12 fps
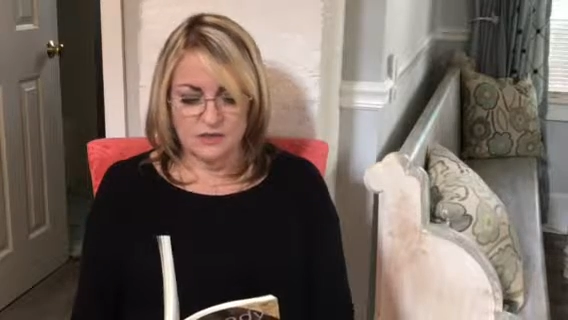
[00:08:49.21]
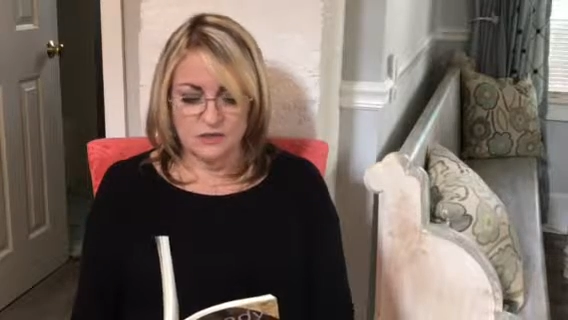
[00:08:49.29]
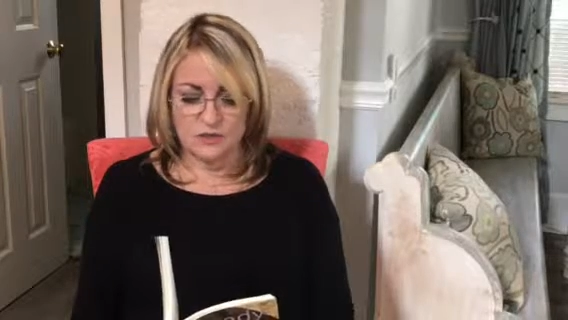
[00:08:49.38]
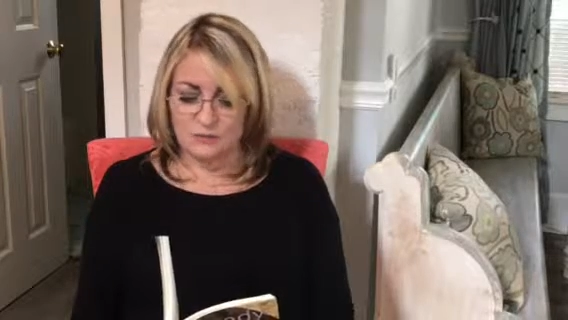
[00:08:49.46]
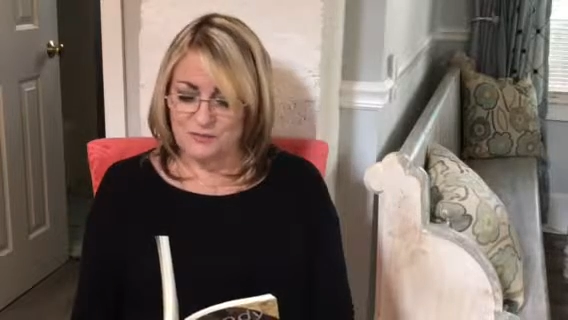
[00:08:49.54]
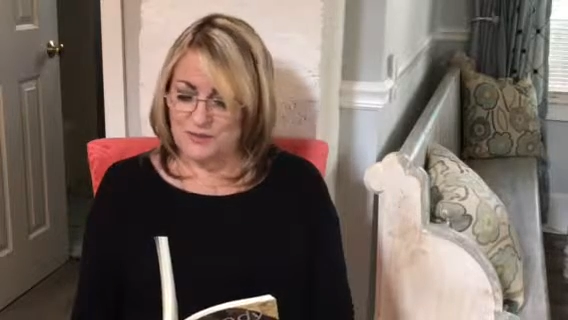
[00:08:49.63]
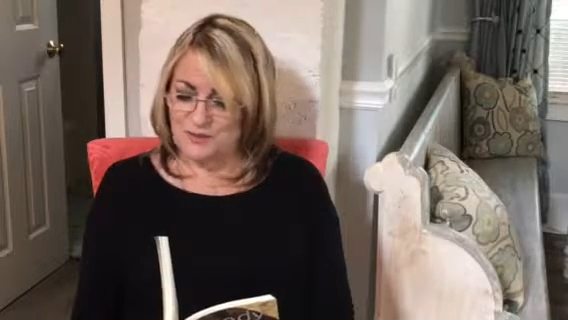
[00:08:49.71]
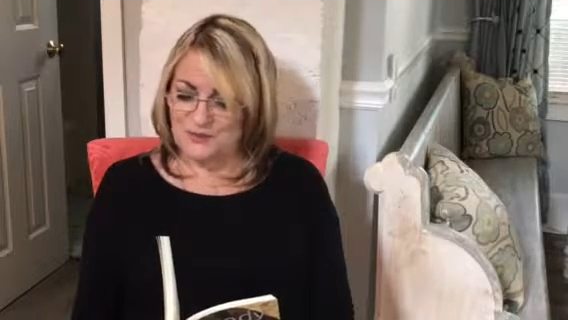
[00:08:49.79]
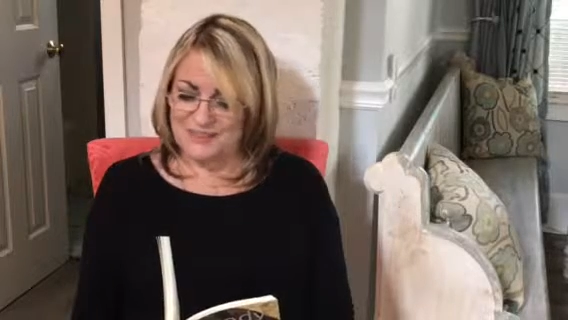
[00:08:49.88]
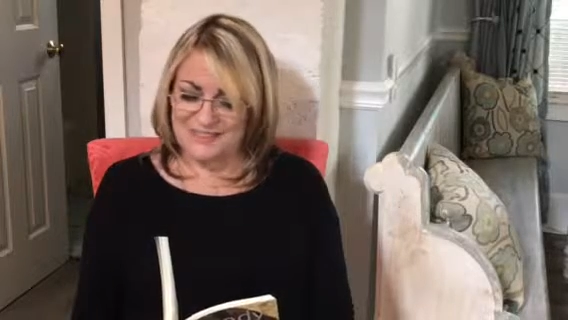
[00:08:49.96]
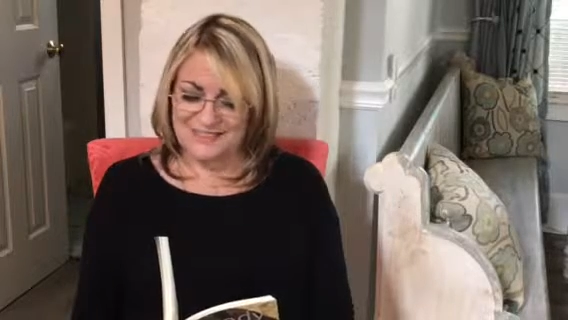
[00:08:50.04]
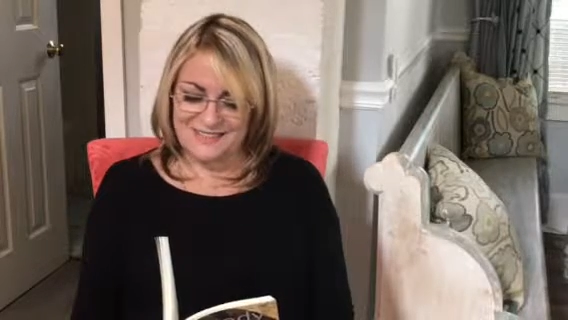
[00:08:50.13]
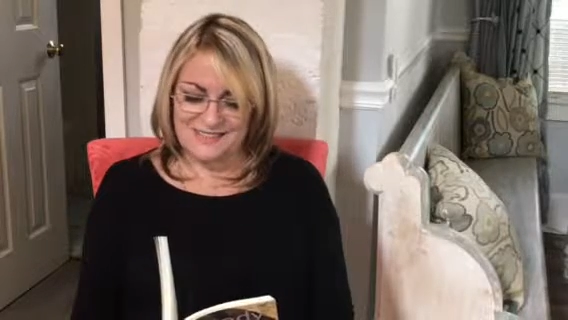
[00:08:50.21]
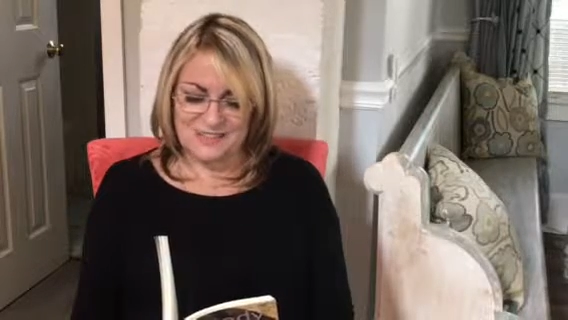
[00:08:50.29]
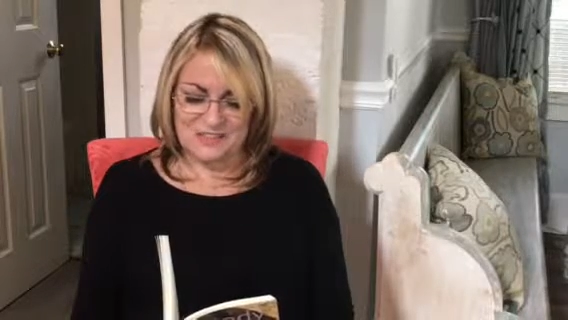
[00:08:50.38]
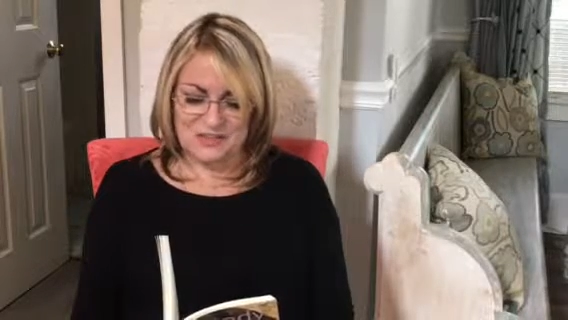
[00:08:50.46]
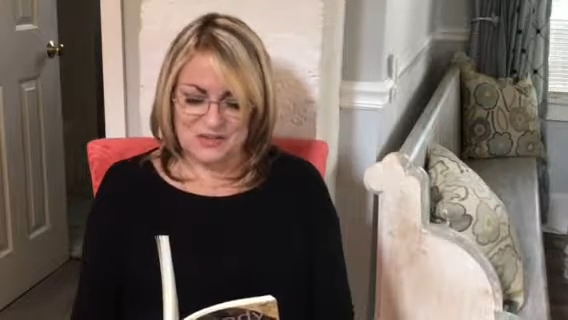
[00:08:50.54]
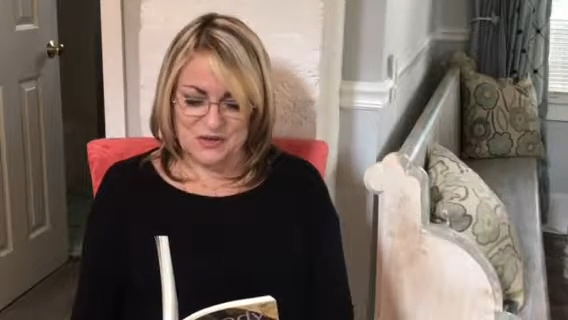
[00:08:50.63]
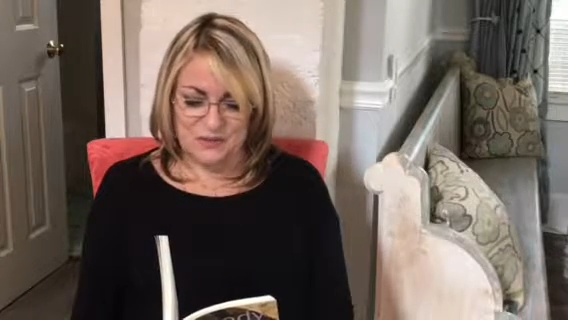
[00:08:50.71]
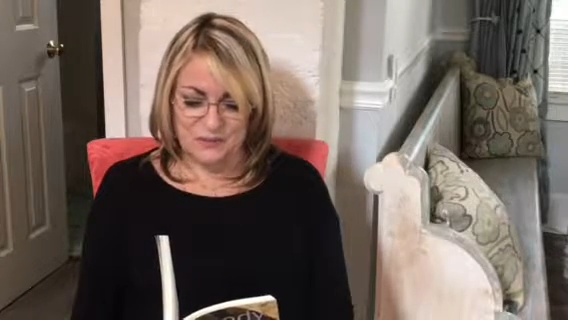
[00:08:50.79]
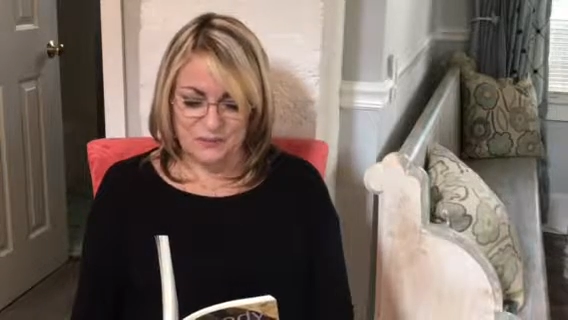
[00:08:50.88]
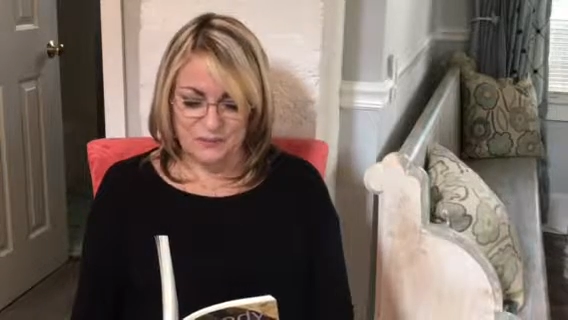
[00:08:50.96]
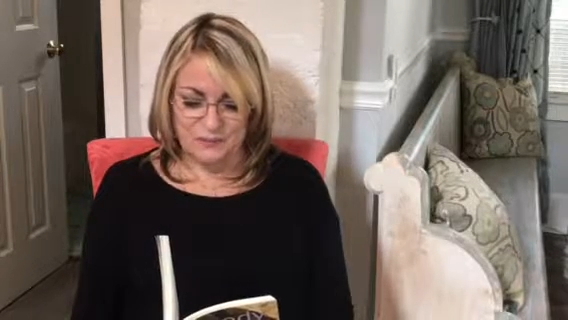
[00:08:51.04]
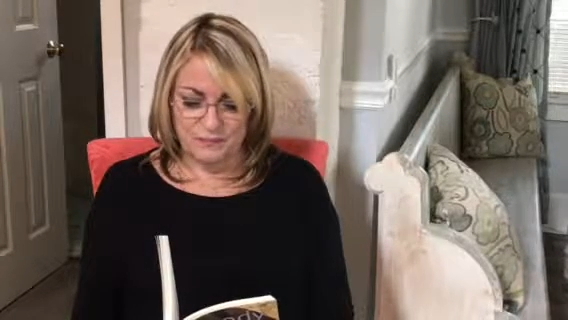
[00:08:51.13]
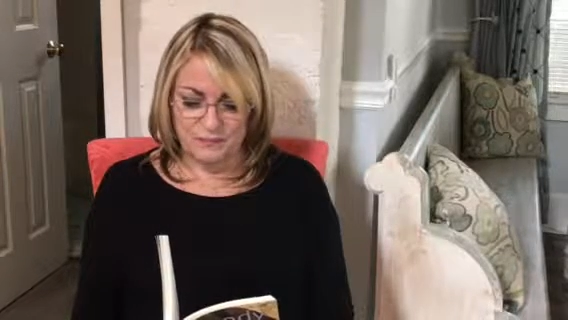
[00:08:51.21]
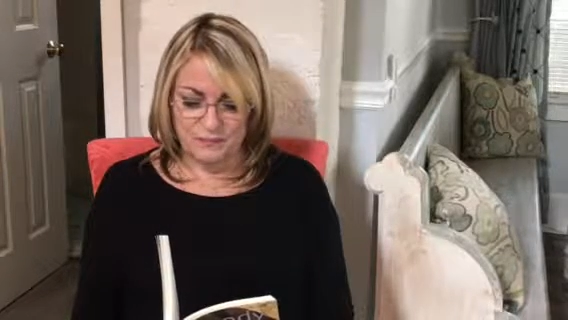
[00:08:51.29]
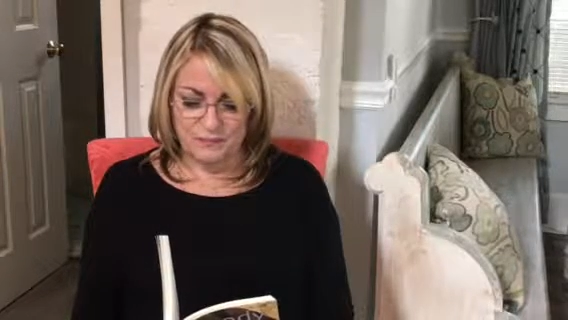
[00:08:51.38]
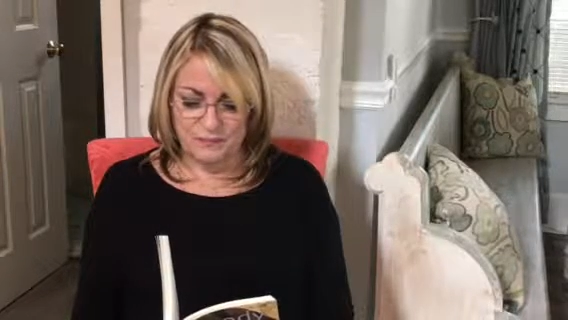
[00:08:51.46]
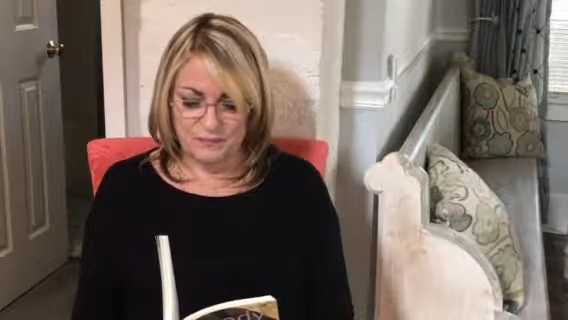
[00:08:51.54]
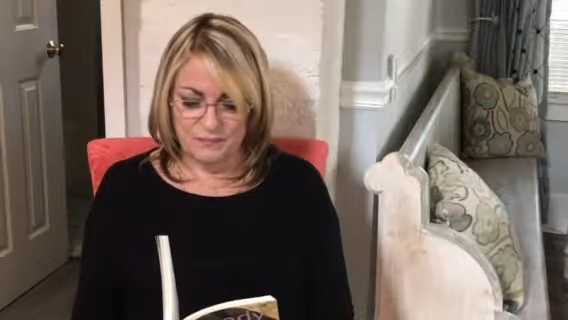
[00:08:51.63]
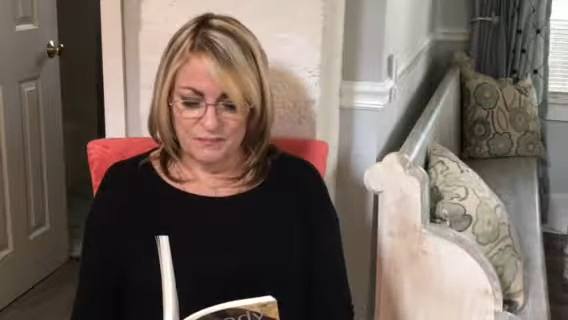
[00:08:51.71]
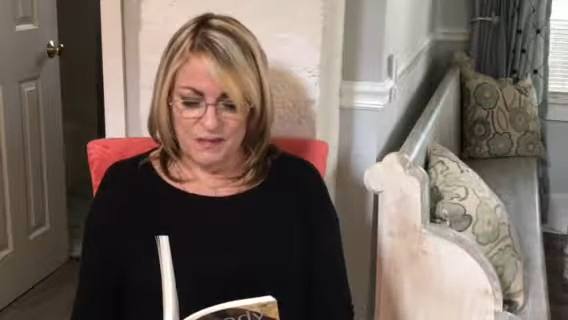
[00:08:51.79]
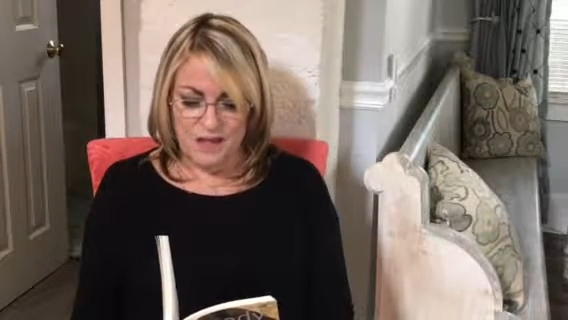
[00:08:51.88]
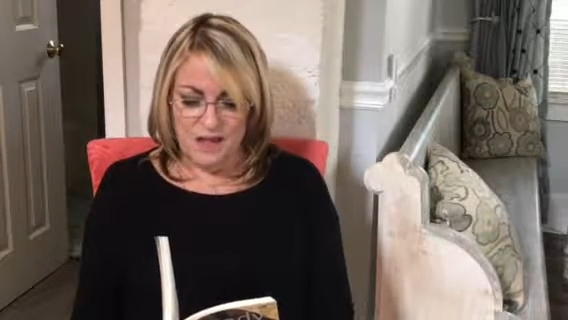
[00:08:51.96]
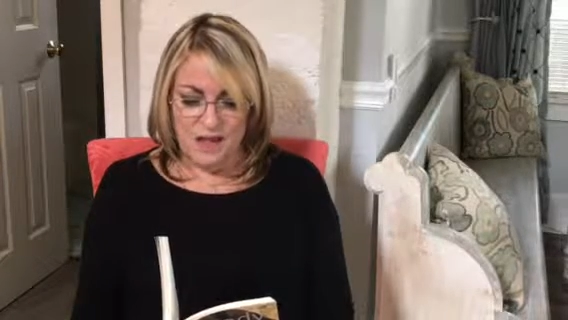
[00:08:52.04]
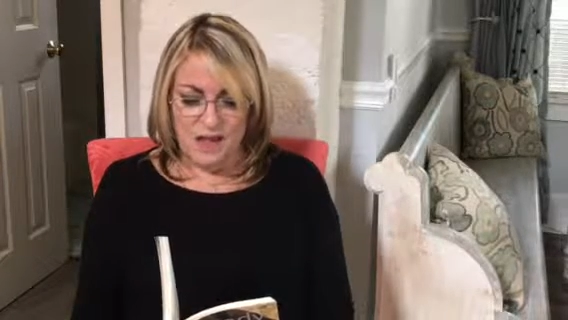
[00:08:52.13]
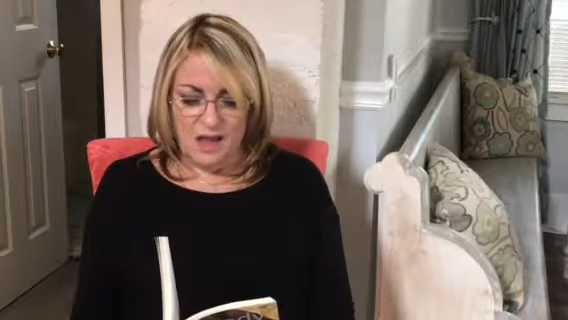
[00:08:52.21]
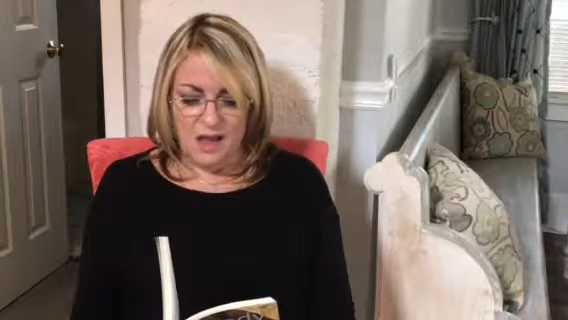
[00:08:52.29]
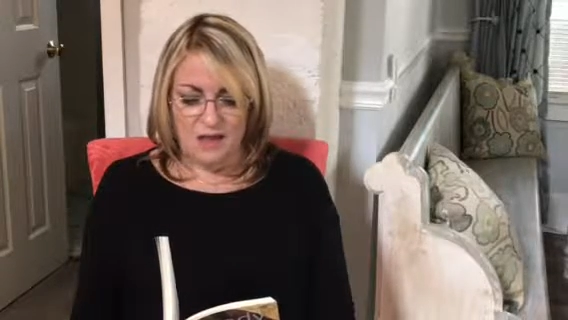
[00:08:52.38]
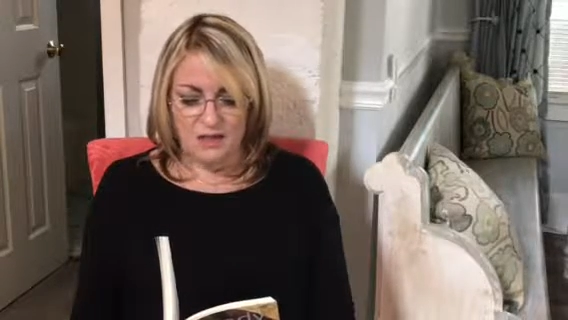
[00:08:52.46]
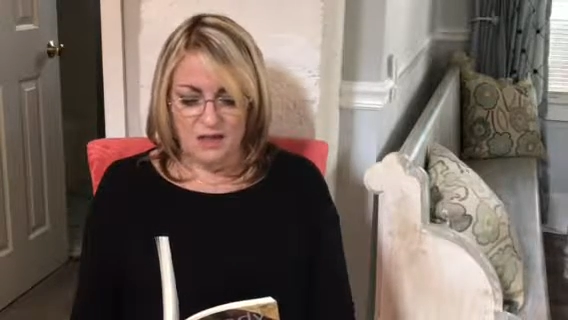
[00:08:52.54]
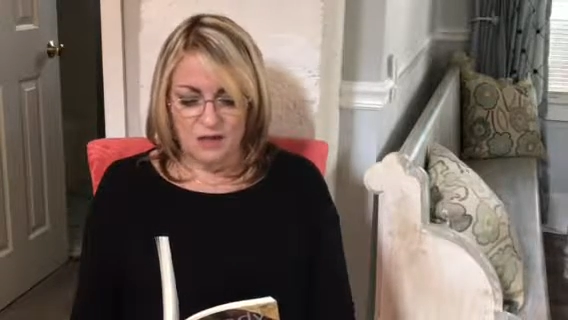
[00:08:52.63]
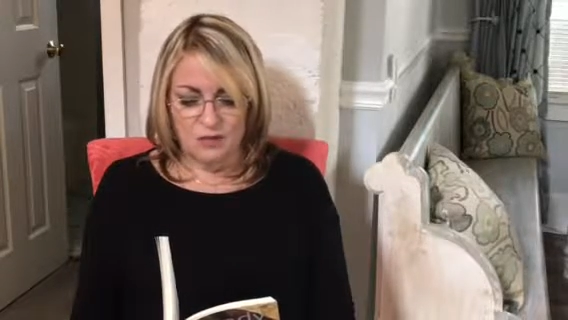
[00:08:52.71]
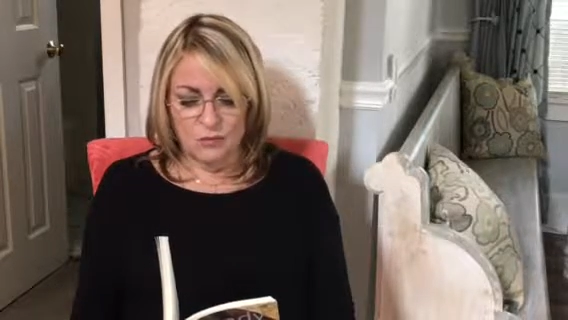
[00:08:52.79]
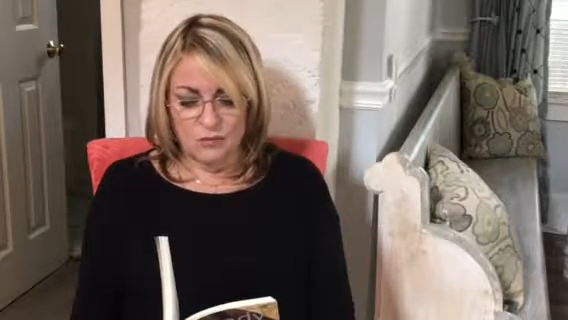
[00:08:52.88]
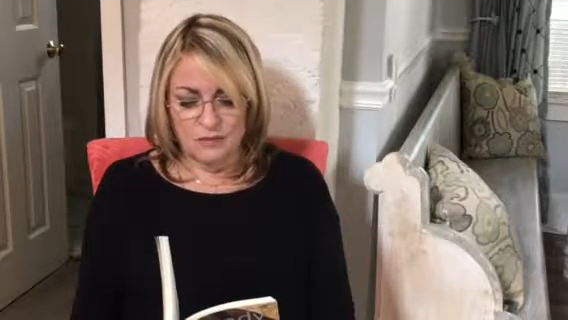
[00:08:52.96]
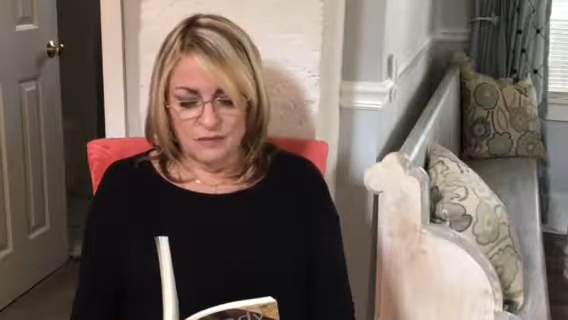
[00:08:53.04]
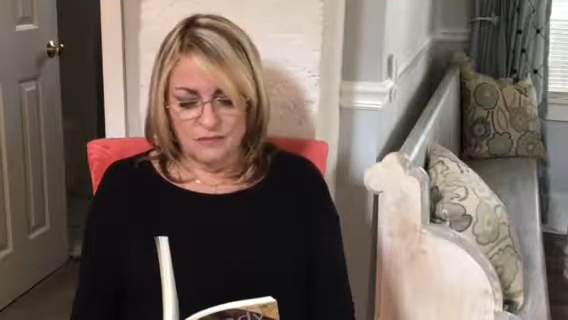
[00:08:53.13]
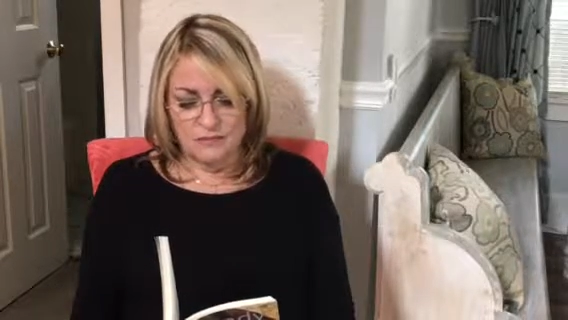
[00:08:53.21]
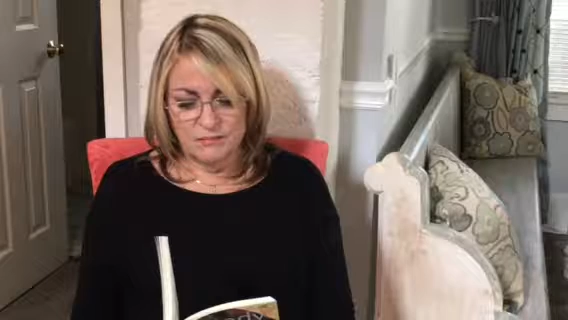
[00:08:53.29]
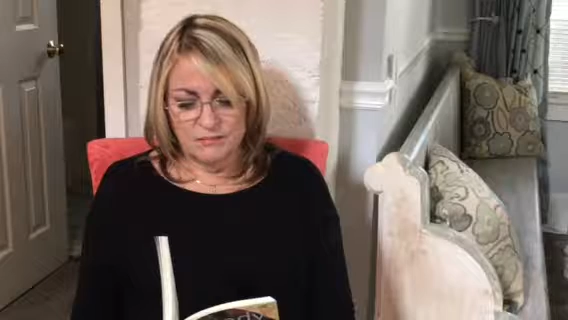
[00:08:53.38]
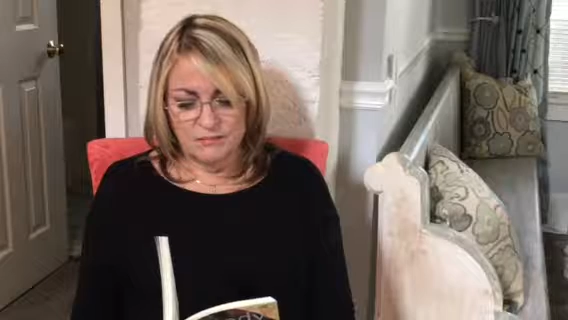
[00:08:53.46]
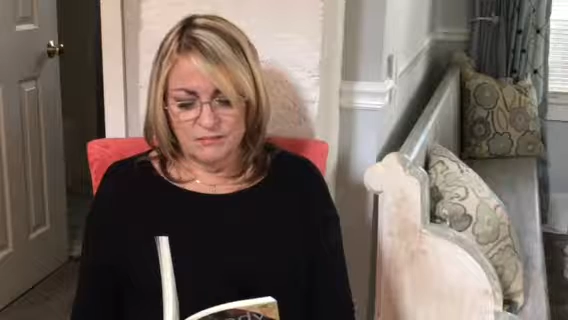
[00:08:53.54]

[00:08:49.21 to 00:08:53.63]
told me all I needed to know. A young woman